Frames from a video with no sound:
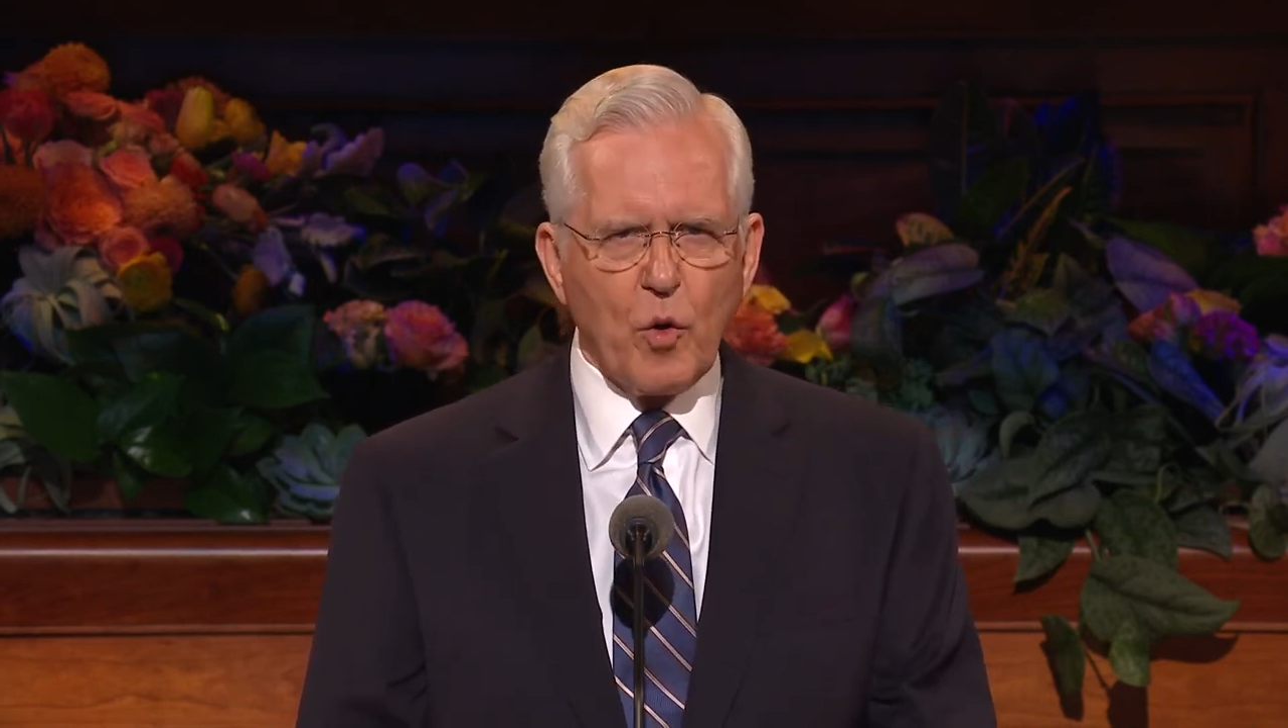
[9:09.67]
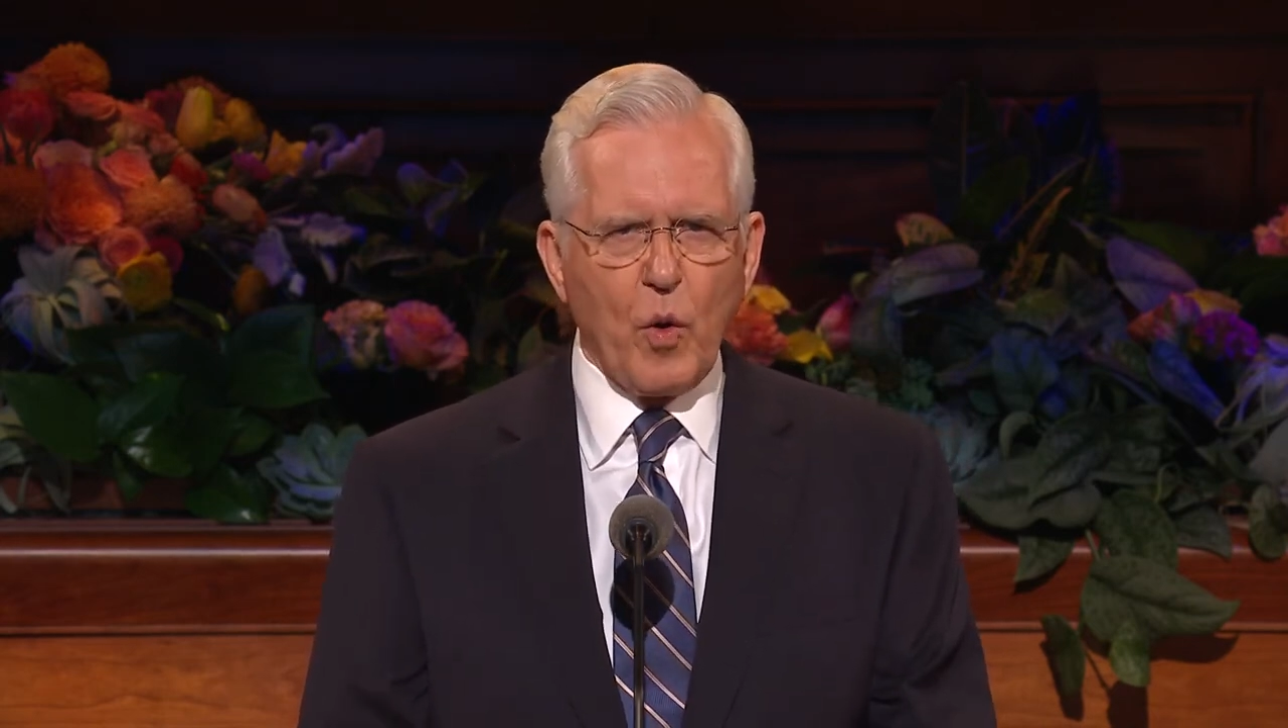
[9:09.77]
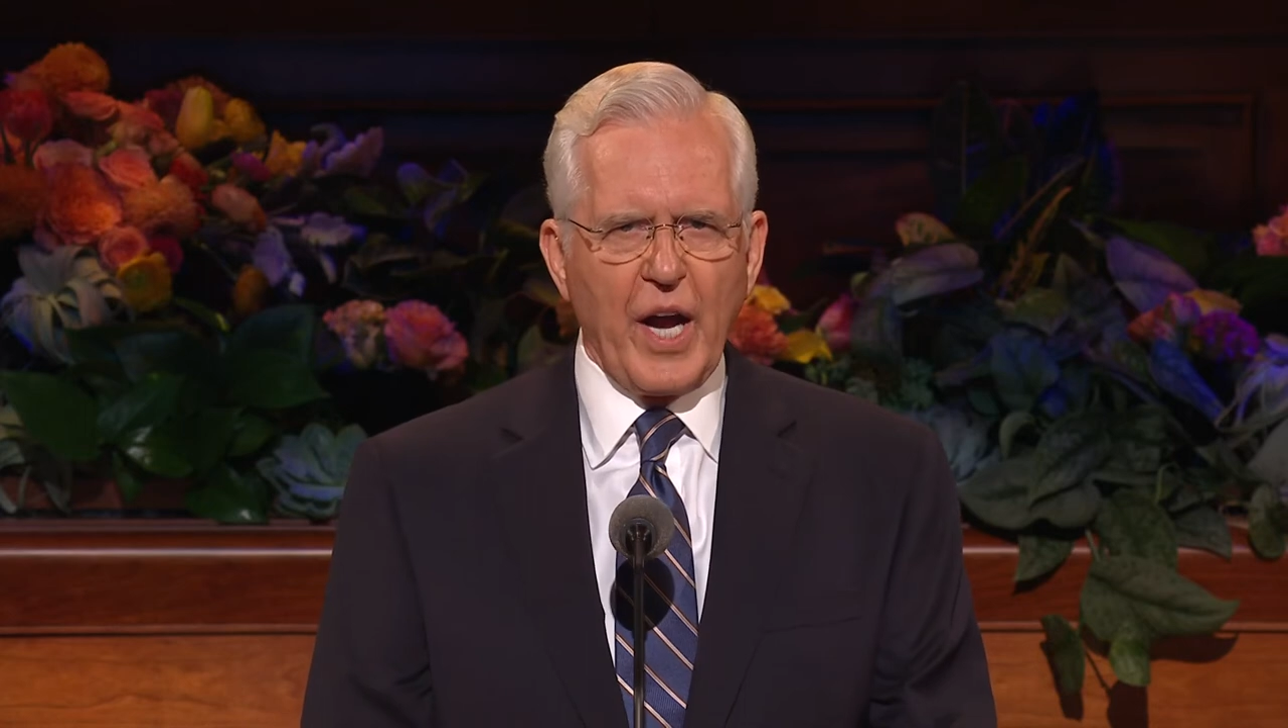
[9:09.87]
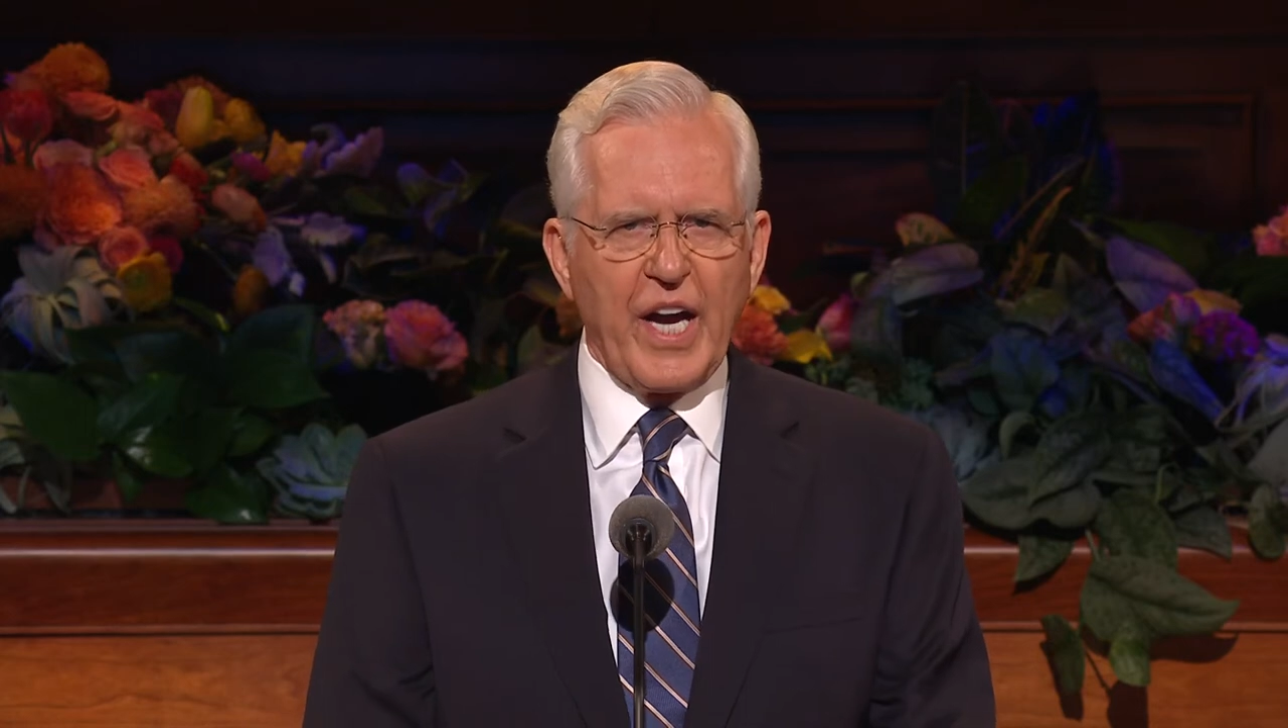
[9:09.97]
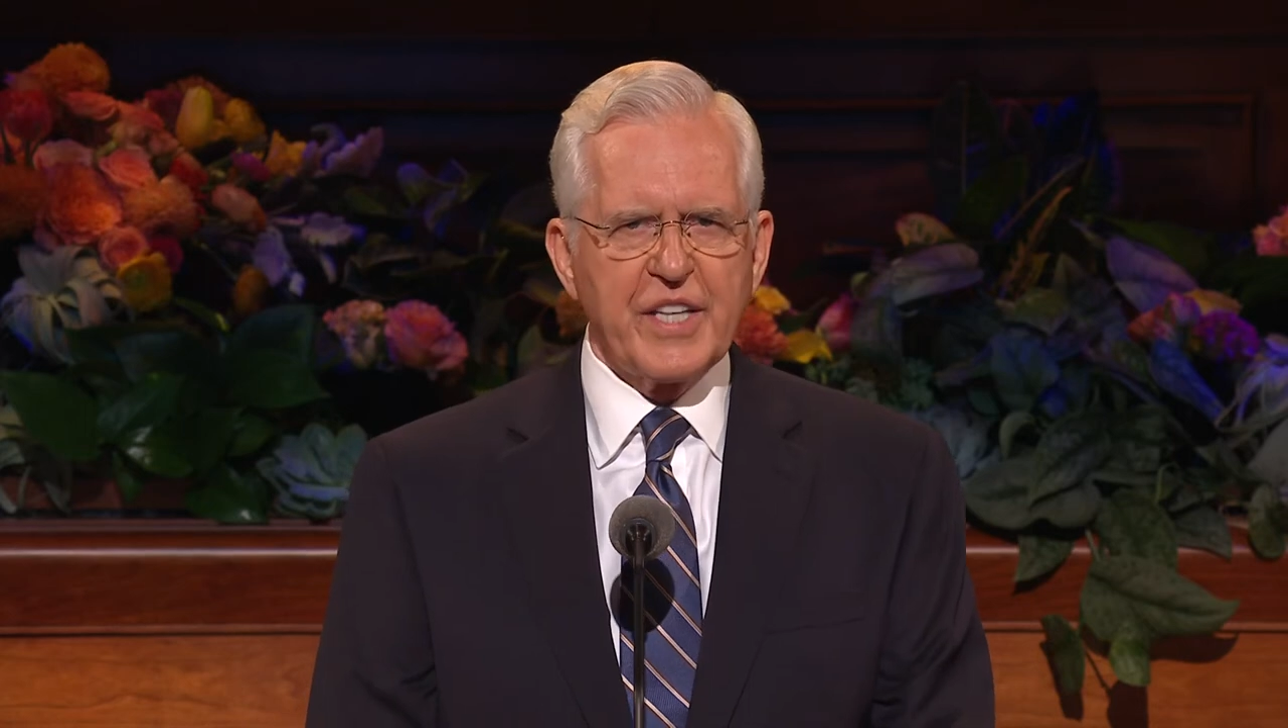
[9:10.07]
the
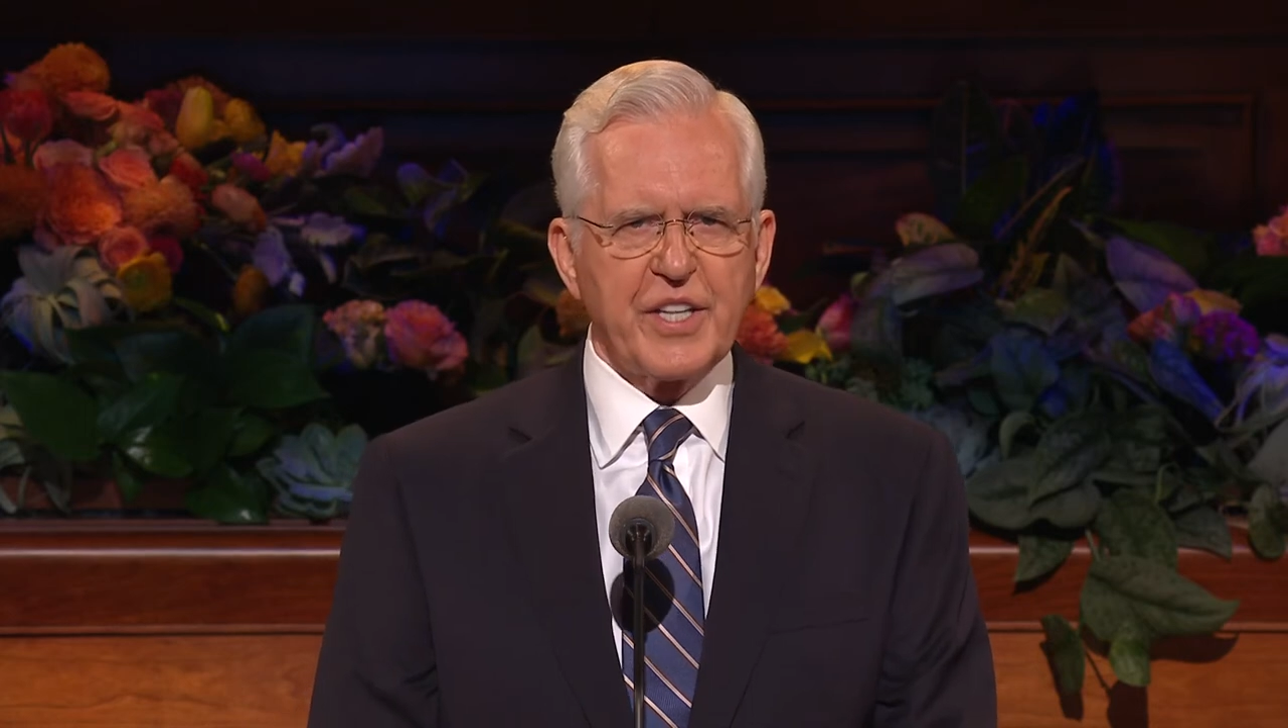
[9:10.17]
way